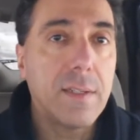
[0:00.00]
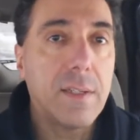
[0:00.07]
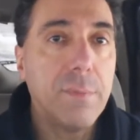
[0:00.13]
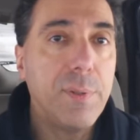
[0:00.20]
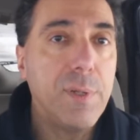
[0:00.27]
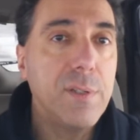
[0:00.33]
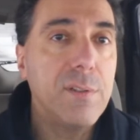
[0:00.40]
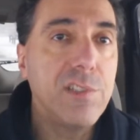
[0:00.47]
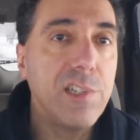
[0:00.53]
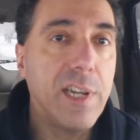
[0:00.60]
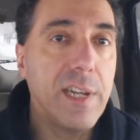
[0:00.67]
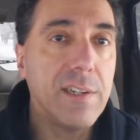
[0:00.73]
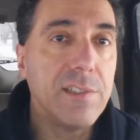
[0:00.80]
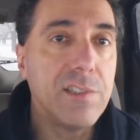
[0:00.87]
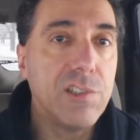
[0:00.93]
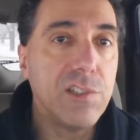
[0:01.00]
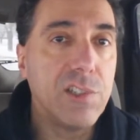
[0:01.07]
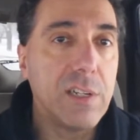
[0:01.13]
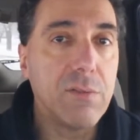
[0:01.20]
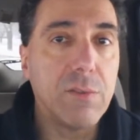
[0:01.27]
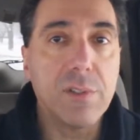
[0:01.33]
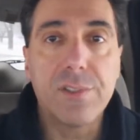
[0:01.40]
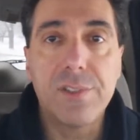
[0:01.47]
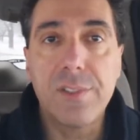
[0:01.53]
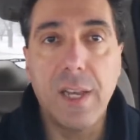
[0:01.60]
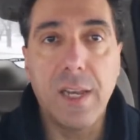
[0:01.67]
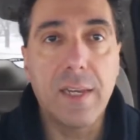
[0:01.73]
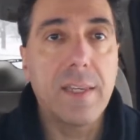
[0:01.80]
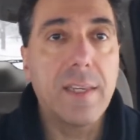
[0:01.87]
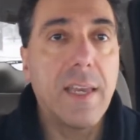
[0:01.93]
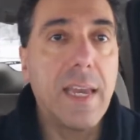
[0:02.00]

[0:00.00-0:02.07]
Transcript: computer chairs in general suck.